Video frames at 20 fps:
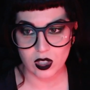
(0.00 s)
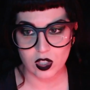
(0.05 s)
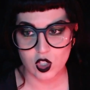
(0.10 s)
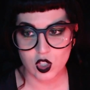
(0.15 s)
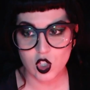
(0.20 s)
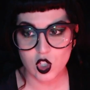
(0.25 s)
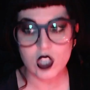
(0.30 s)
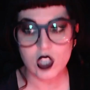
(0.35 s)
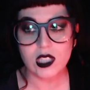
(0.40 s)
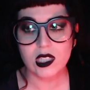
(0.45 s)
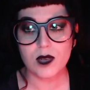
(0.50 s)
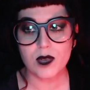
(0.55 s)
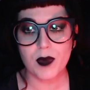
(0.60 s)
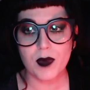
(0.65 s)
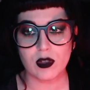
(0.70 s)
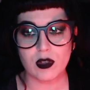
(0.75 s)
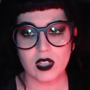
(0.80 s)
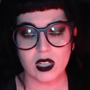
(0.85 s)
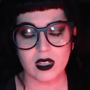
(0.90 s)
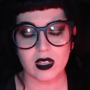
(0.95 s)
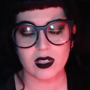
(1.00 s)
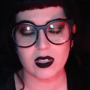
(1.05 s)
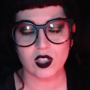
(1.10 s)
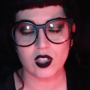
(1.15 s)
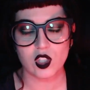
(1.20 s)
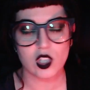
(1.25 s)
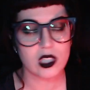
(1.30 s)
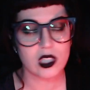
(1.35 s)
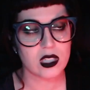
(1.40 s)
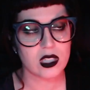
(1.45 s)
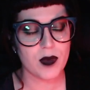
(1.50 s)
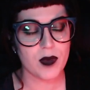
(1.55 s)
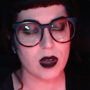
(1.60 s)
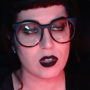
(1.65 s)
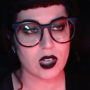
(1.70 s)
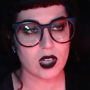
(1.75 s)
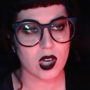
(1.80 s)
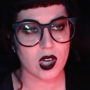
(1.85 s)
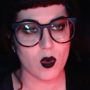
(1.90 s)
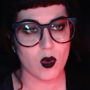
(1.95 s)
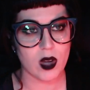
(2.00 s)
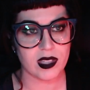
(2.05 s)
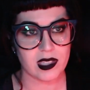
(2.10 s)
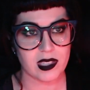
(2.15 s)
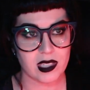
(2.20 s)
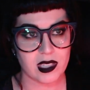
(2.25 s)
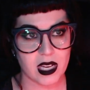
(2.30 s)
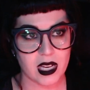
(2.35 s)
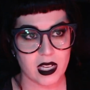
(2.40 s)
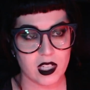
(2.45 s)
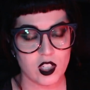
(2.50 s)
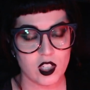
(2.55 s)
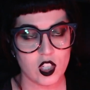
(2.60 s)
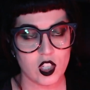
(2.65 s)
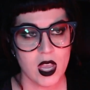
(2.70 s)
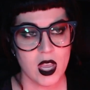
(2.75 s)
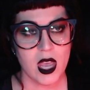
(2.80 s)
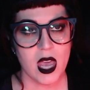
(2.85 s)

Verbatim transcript: just about to just about to go on stage